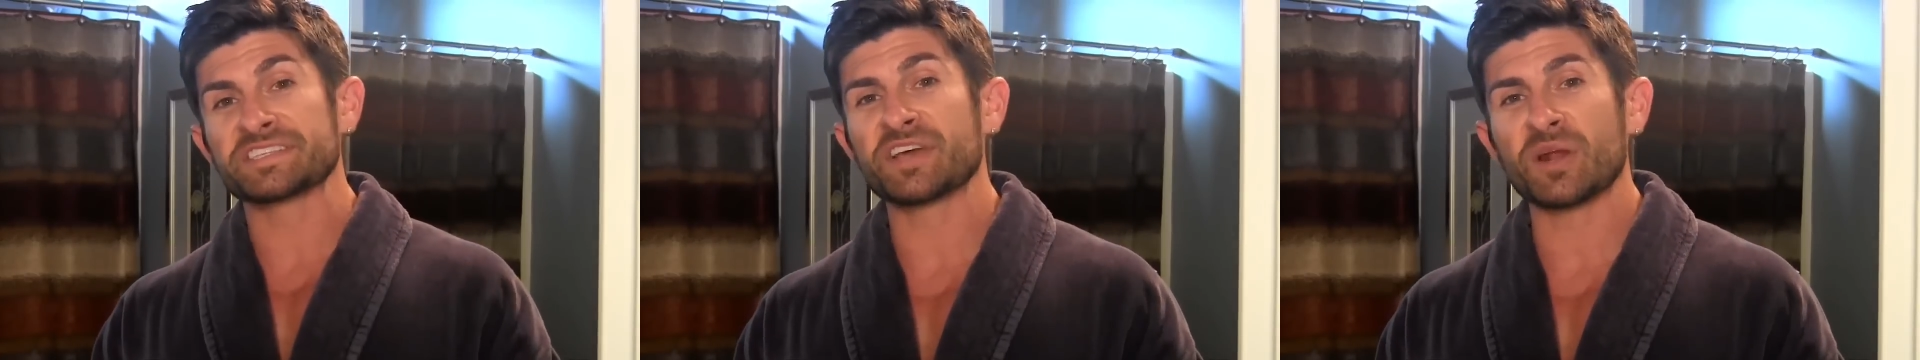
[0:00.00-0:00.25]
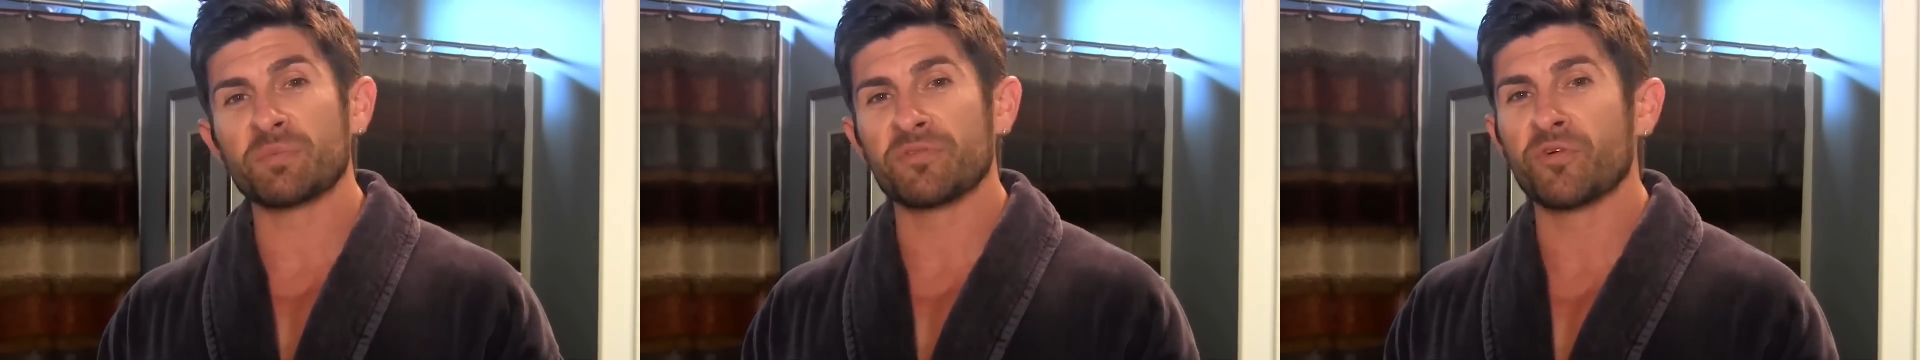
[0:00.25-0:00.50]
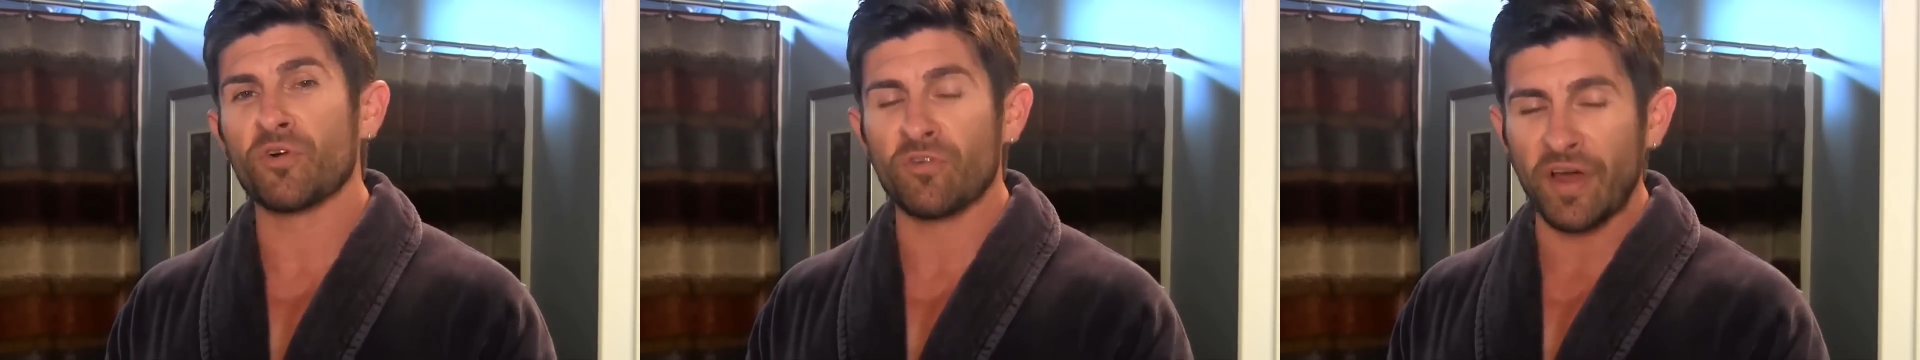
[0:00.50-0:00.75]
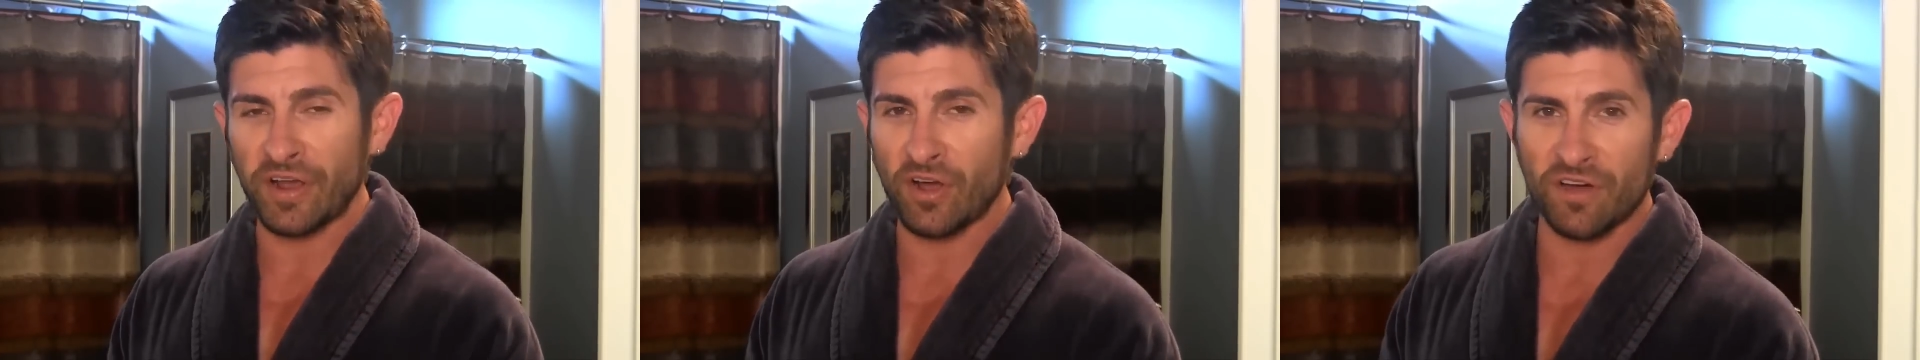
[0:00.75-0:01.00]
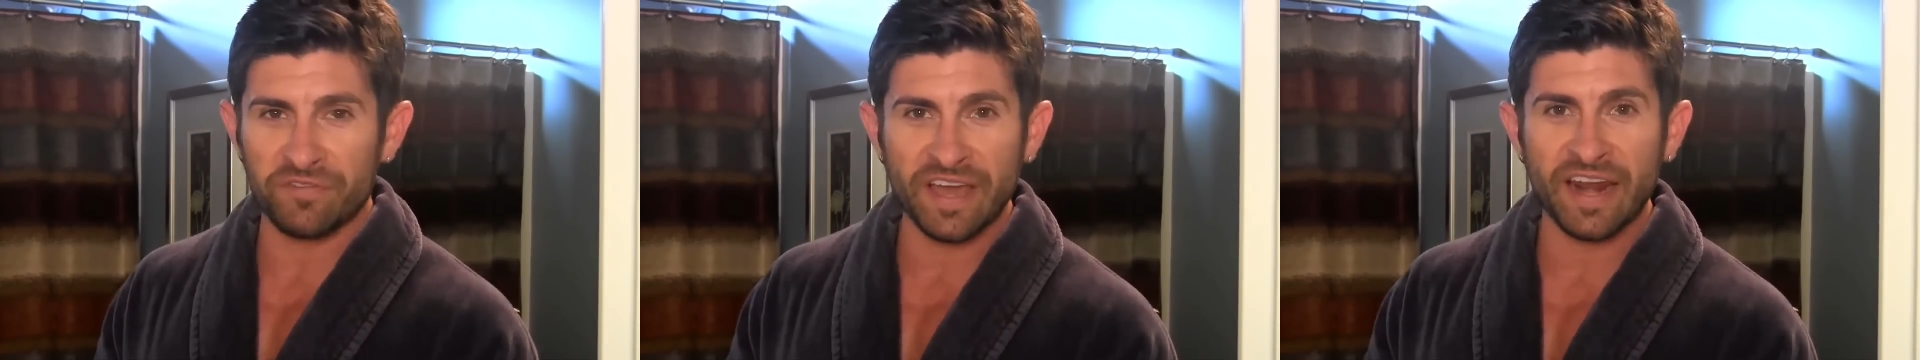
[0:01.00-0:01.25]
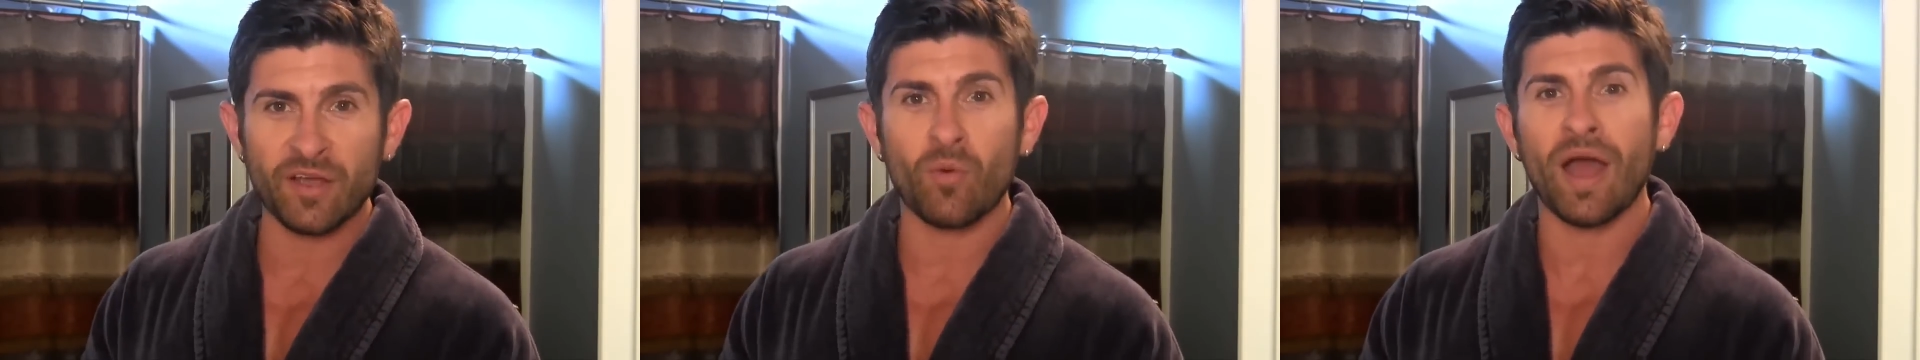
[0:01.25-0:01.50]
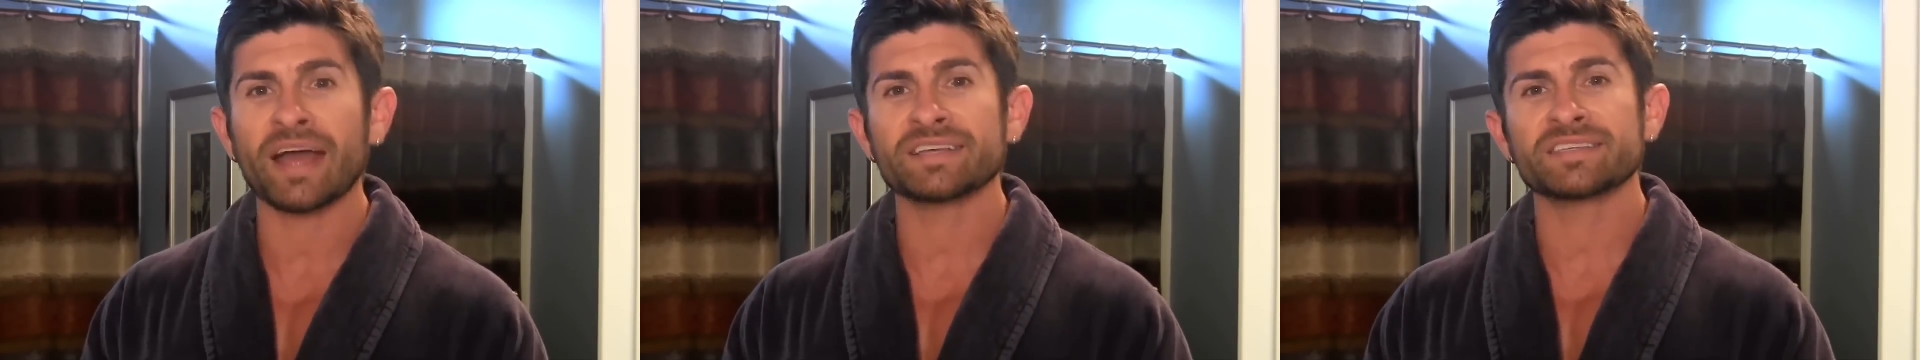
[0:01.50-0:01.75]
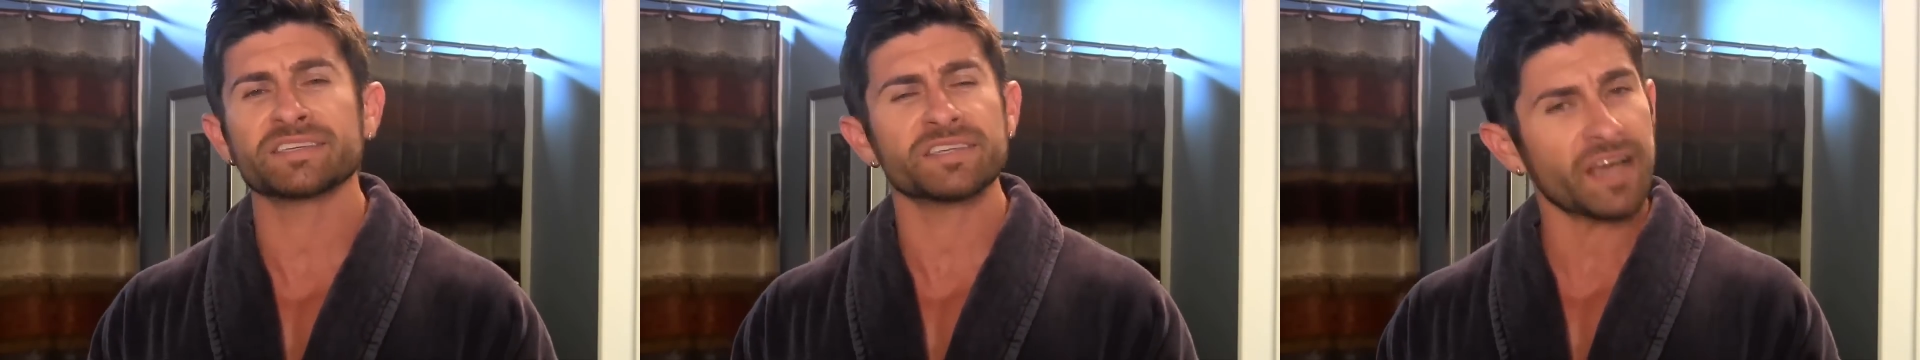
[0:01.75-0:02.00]
to consider before running off and getting
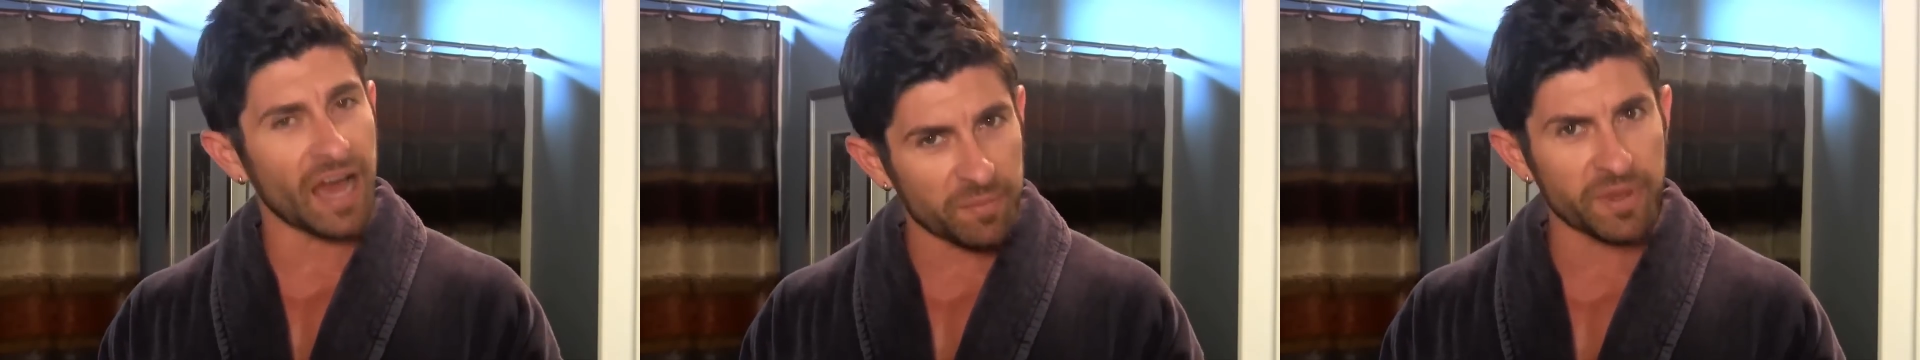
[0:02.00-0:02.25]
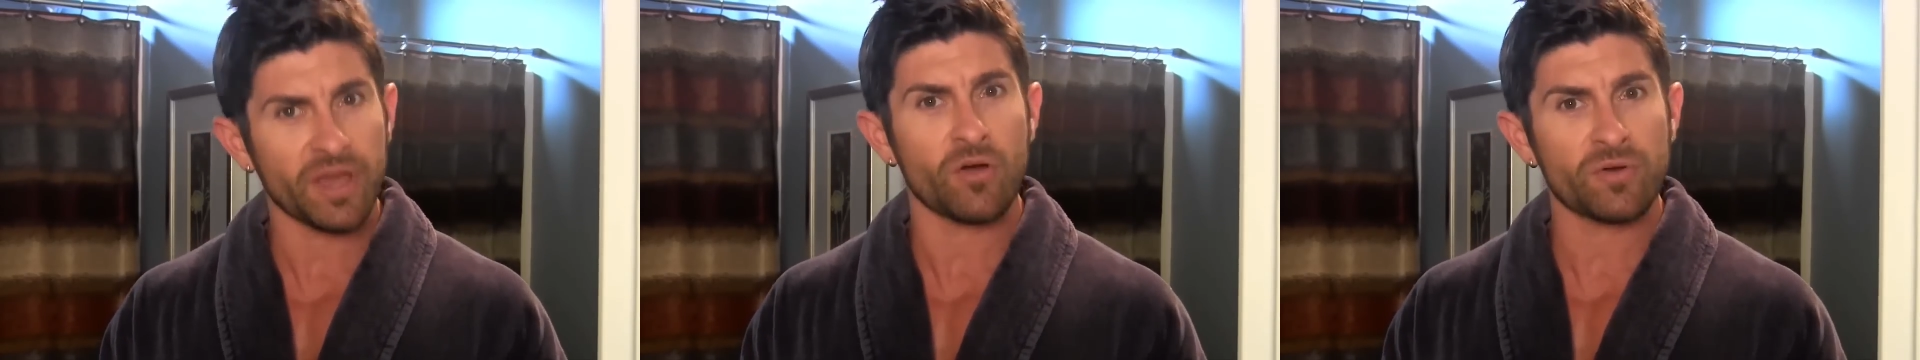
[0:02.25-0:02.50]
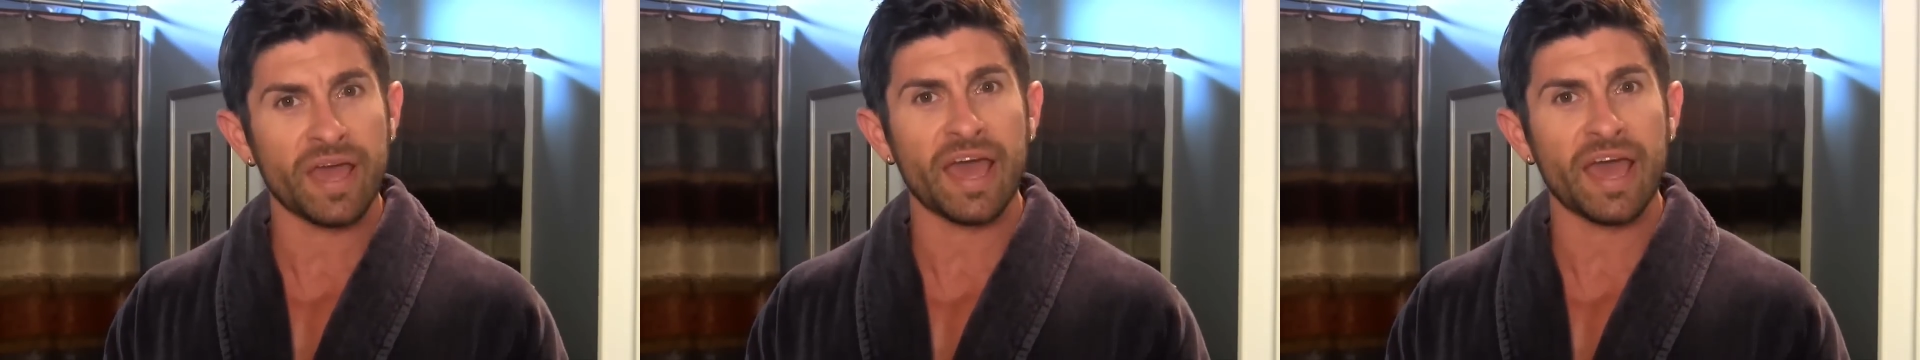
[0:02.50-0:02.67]
waxed is you got to be